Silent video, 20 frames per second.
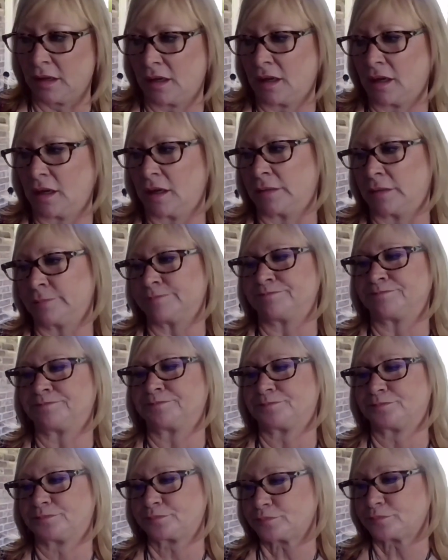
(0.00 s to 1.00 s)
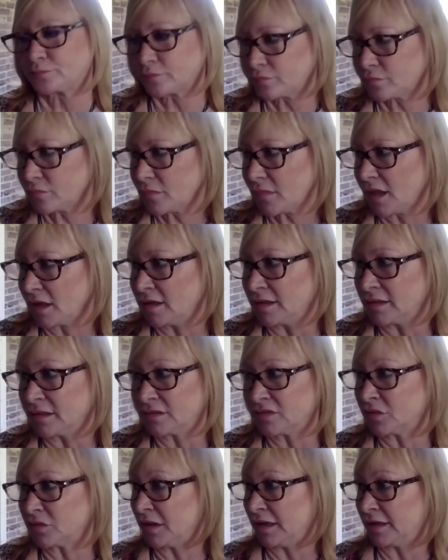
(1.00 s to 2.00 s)
Um, and then
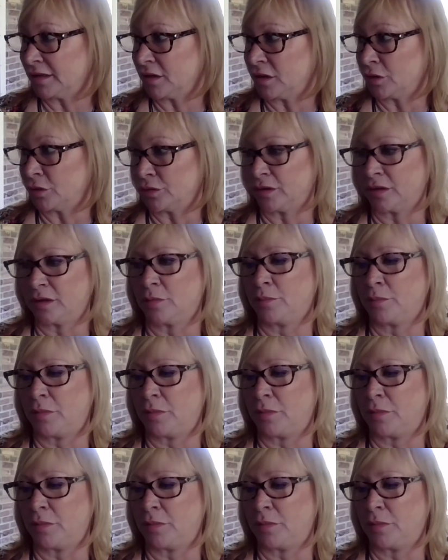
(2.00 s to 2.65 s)
so I had to own it.